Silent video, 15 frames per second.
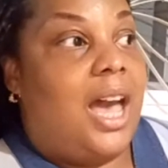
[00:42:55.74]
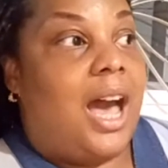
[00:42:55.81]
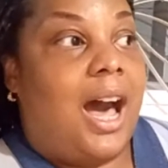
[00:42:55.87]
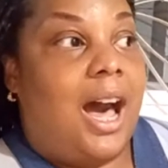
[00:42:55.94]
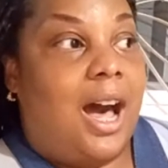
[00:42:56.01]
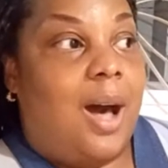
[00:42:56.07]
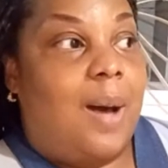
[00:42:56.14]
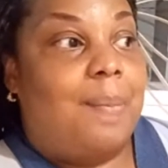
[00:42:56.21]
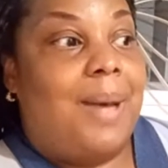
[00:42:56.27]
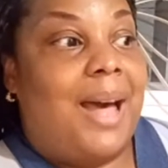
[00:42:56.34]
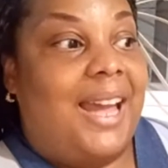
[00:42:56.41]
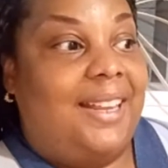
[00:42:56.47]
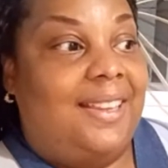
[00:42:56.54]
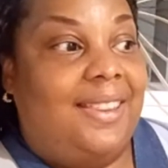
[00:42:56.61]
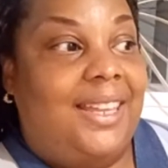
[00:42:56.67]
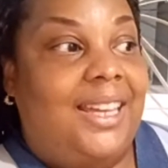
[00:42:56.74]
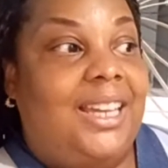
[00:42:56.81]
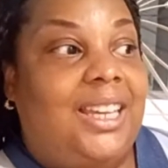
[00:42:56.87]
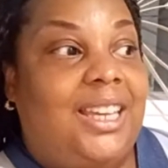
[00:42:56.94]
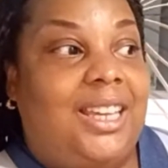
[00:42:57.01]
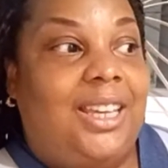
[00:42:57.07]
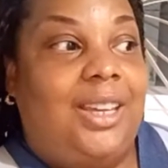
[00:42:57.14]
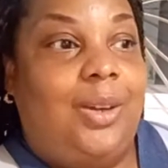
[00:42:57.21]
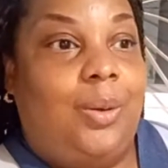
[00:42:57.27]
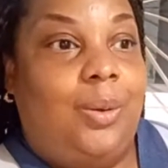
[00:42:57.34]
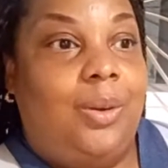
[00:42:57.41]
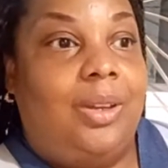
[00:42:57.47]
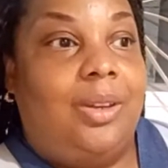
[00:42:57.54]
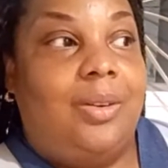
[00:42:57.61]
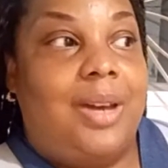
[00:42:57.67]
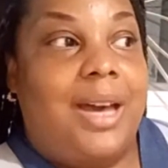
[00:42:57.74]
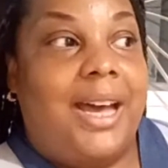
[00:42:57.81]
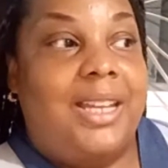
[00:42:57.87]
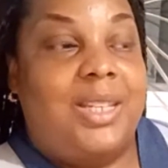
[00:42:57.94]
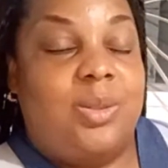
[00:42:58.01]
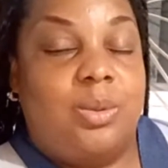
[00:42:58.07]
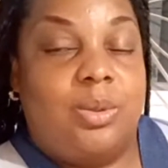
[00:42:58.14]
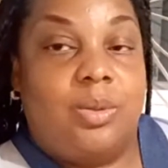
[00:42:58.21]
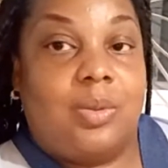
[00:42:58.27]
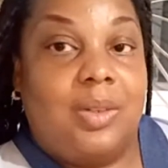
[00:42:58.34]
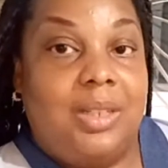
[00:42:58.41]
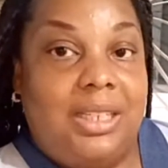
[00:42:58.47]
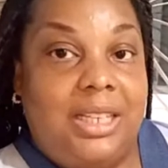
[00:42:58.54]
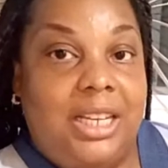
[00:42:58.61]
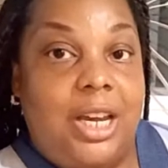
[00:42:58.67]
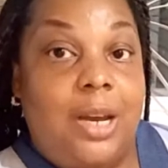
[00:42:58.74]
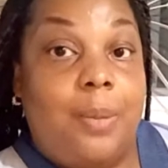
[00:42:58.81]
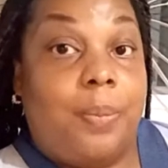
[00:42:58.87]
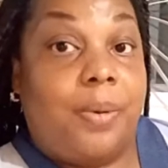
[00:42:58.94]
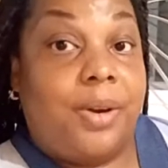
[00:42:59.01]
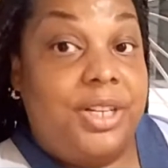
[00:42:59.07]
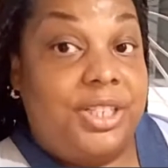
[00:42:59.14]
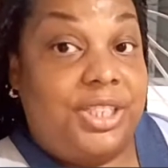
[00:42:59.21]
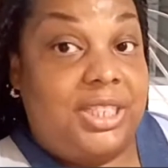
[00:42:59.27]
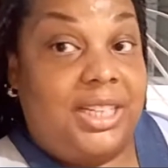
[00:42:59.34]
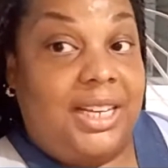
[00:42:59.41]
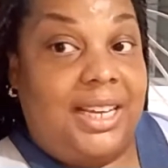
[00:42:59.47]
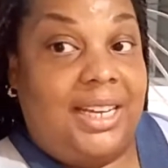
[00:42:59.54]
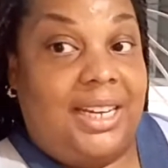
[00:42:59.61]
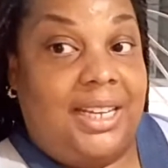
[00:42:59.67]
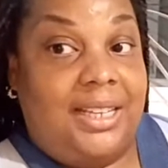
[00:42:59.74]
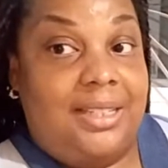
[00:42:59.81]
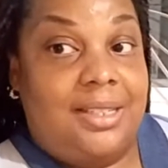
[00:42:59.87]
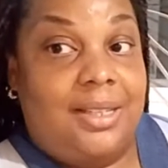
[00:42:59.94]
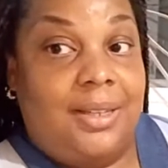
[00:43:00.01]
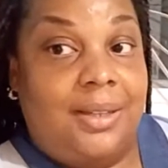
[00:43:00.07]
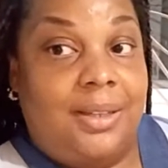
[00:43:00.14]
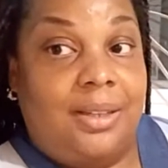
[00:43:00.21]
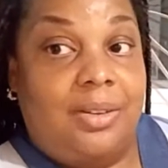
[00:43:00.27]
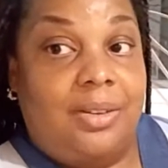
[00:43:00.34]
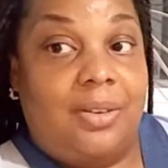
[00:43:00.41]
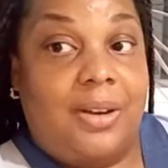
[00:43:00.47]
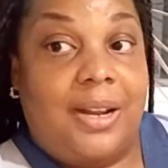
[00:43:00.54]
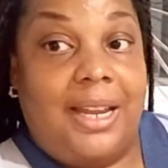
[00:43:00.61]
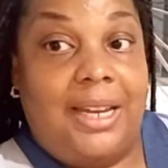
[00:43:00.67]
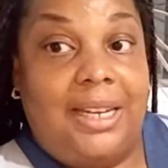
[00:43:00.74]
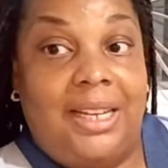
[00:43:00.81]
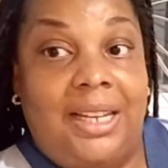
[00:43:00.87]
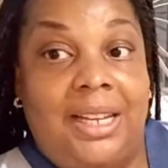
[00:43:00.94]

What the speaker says: I think you guys will really appreciate it, right?